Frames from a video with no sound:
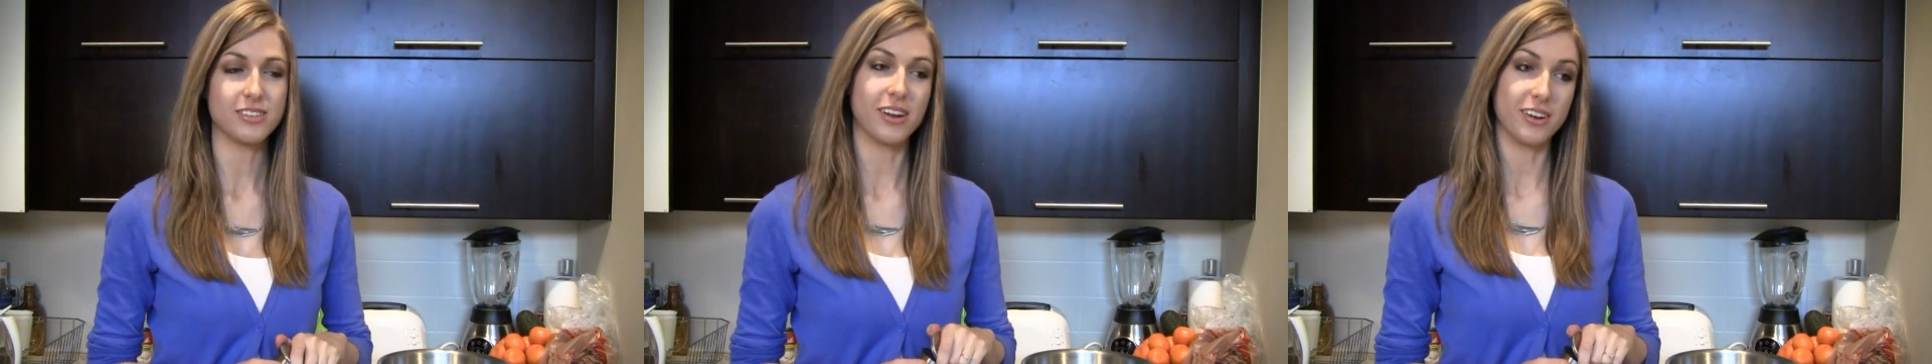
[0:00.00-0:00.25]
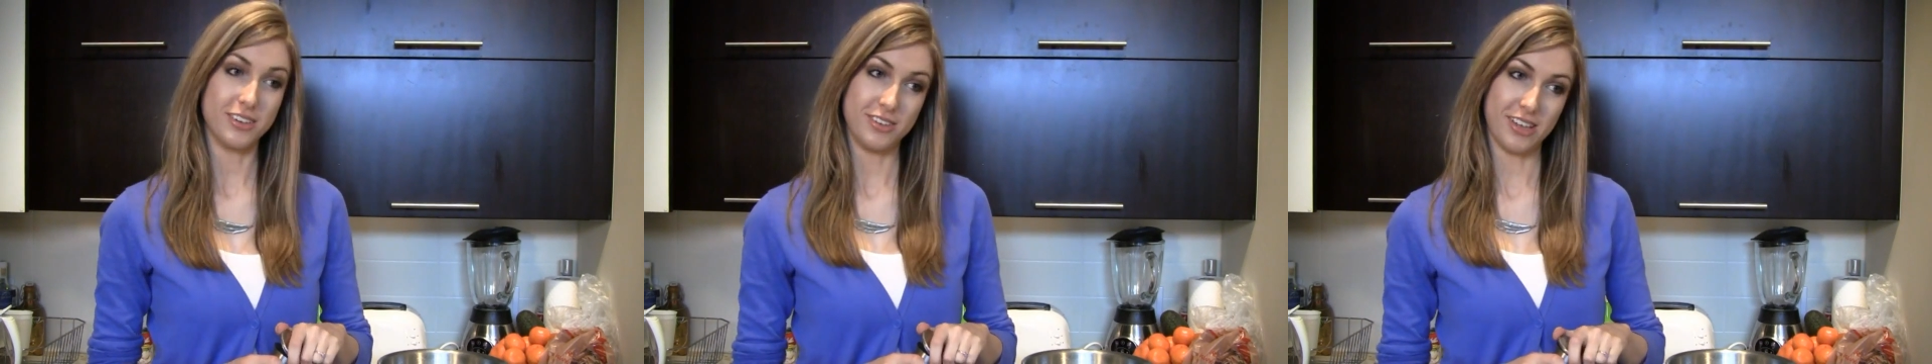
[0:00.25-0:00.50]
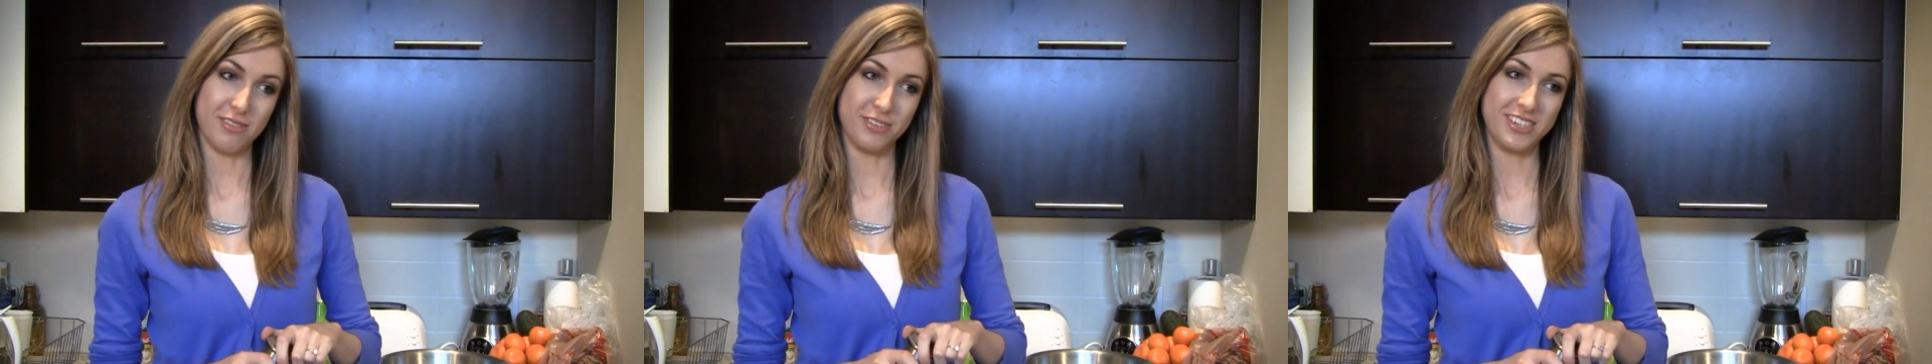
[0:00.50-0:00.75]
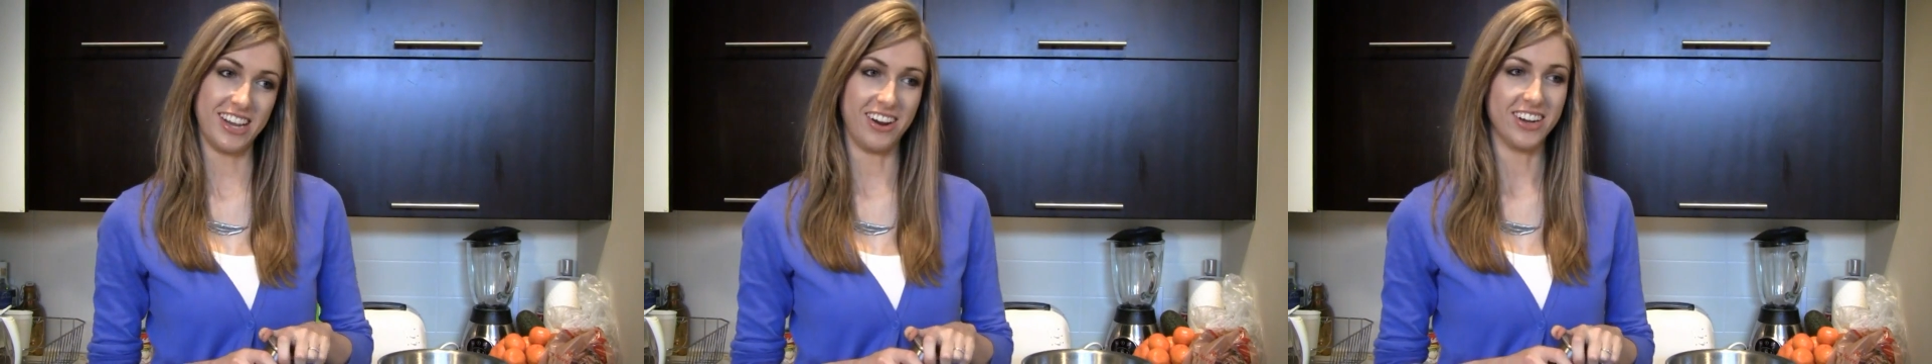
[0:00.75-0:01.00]
So I'm going to do that
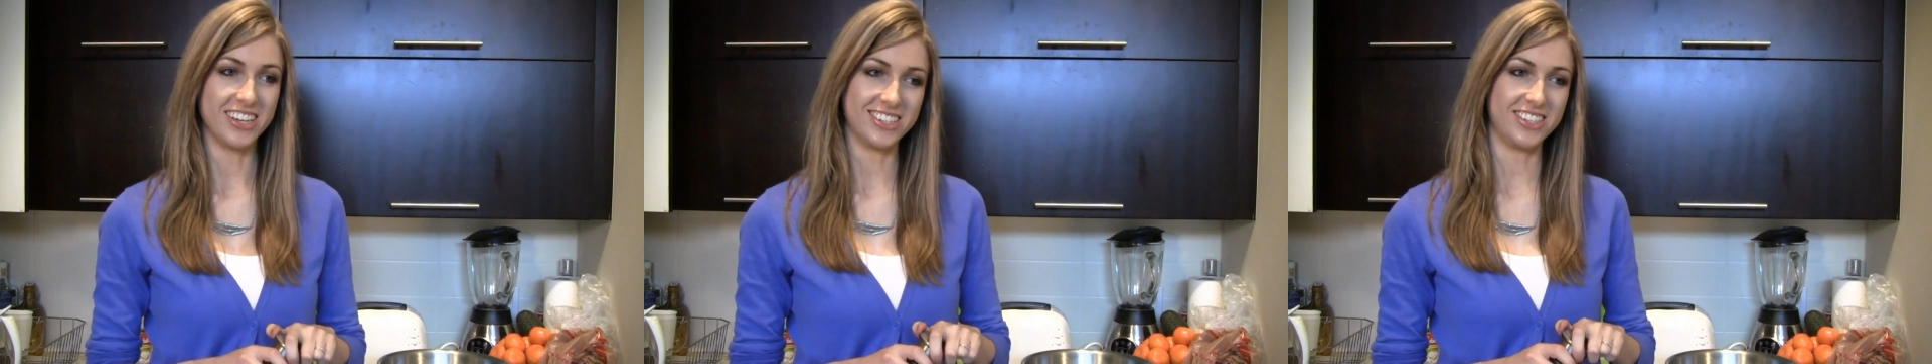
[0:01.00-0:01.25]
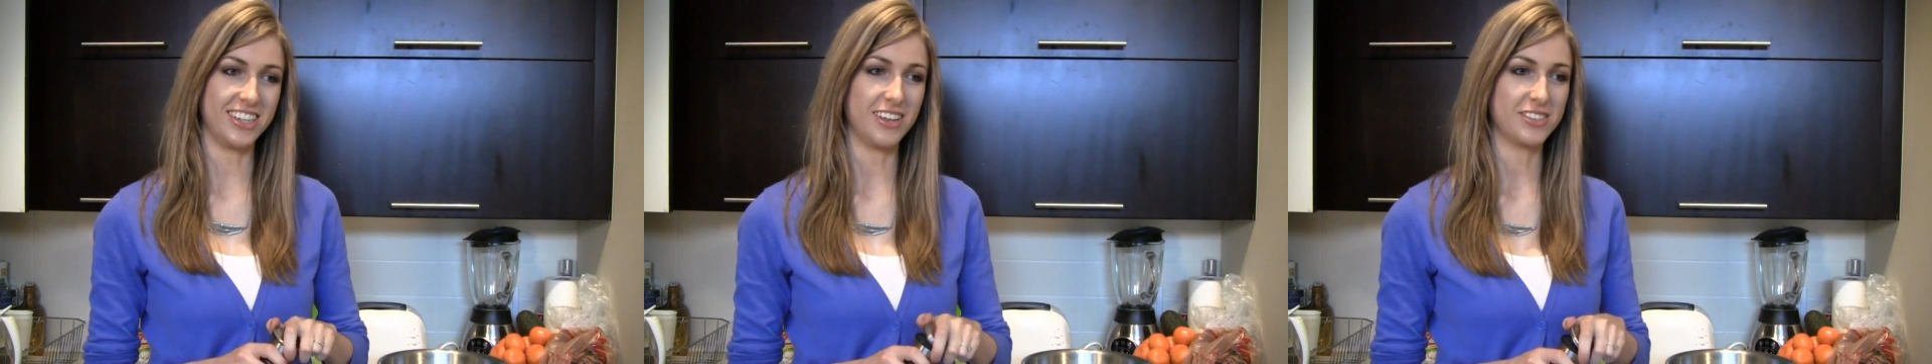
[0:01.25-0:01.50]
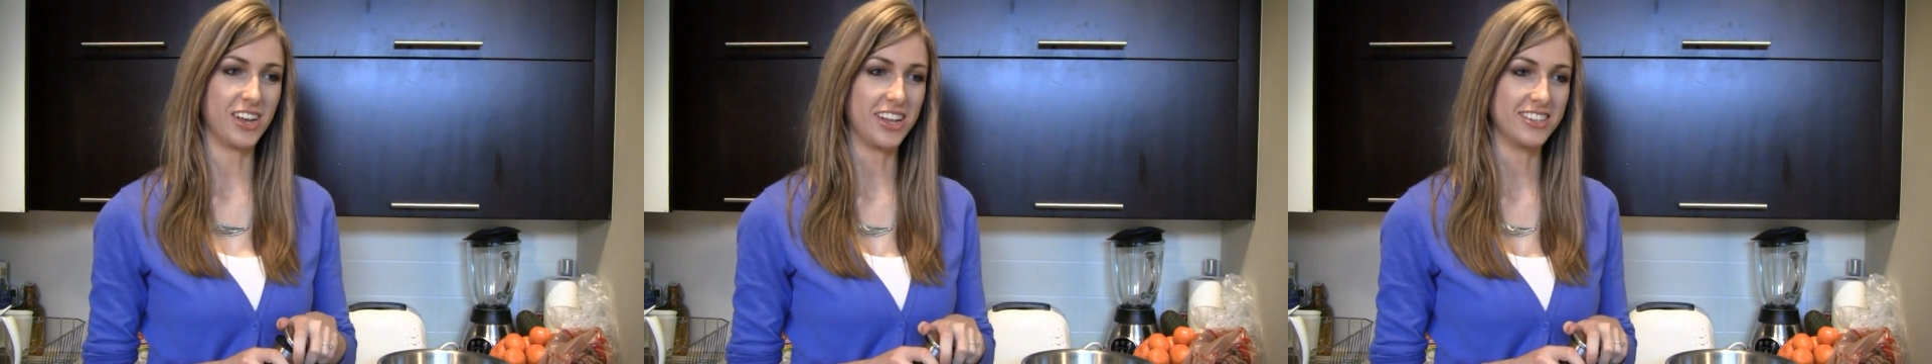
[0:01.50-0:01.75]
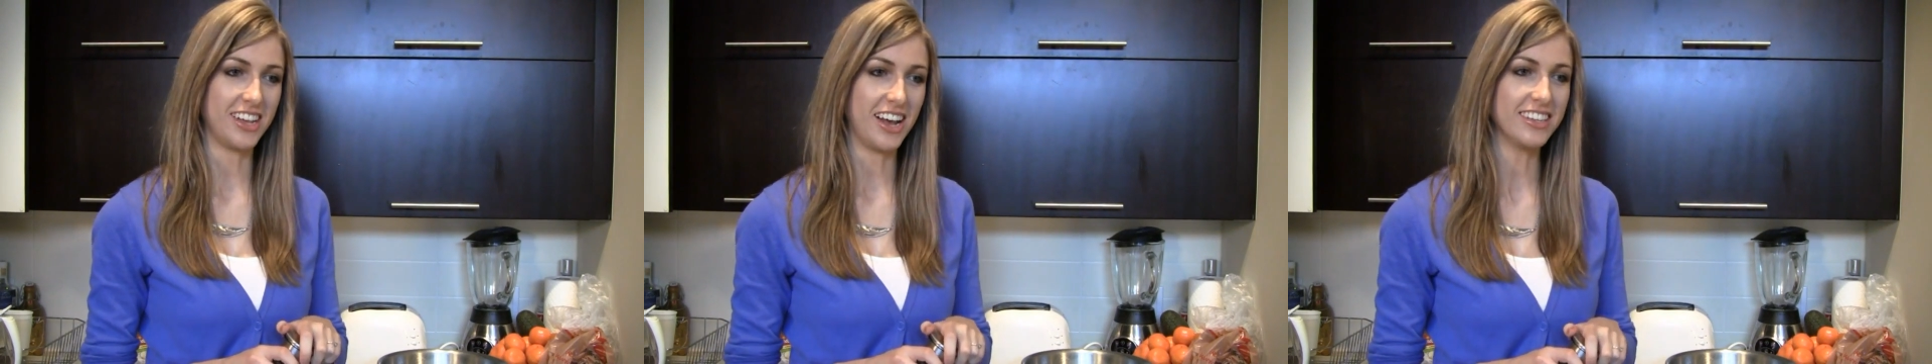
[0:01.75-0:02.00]
for Taryn because she loves
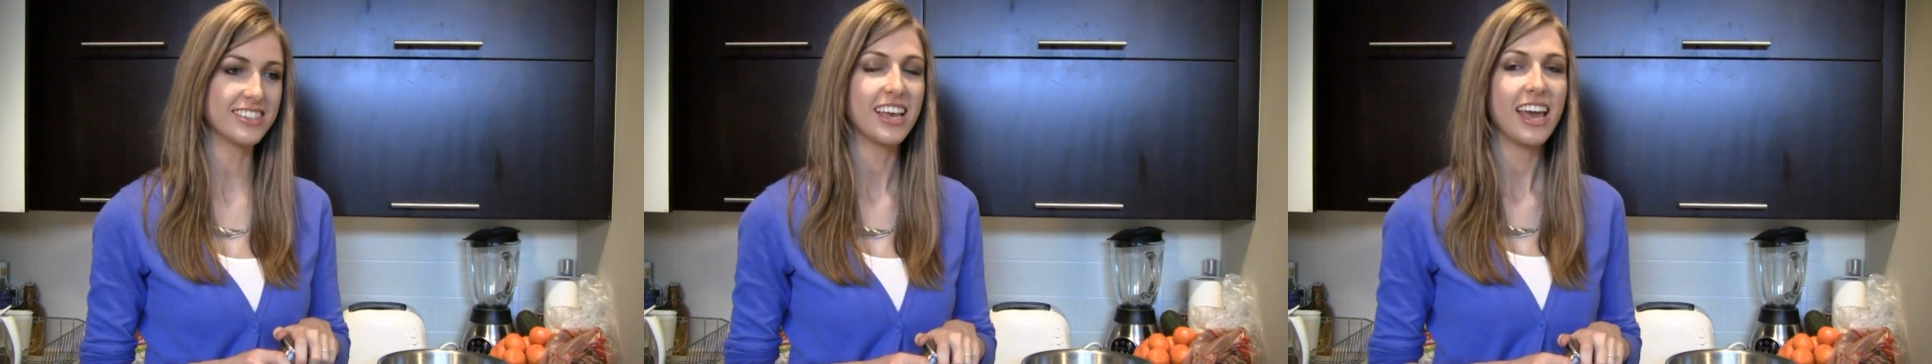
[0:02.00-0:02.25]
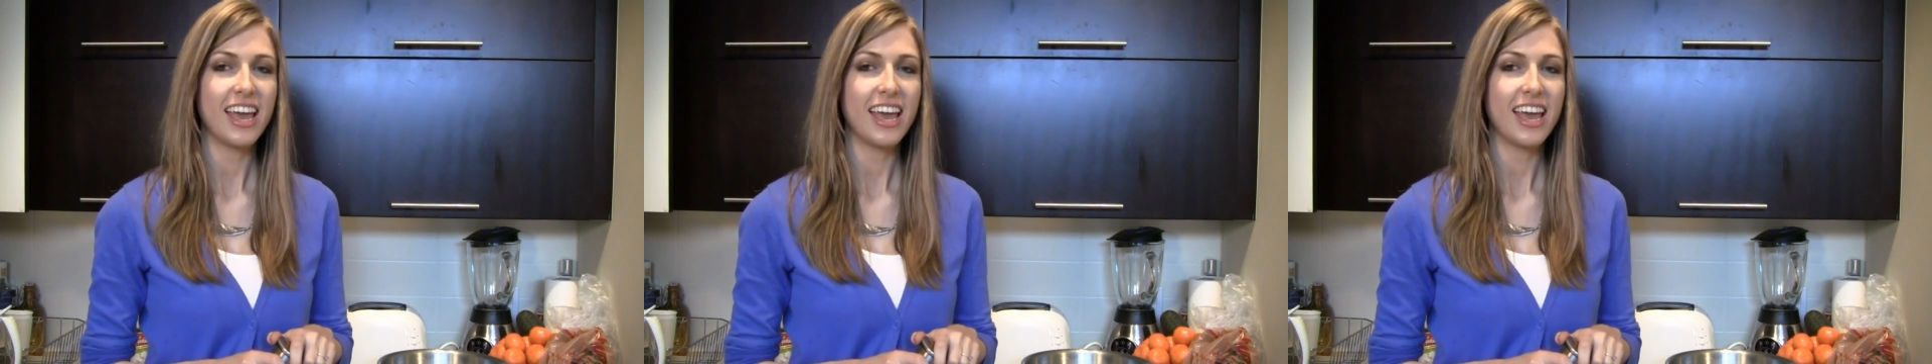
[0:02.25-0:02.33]
hot sauce.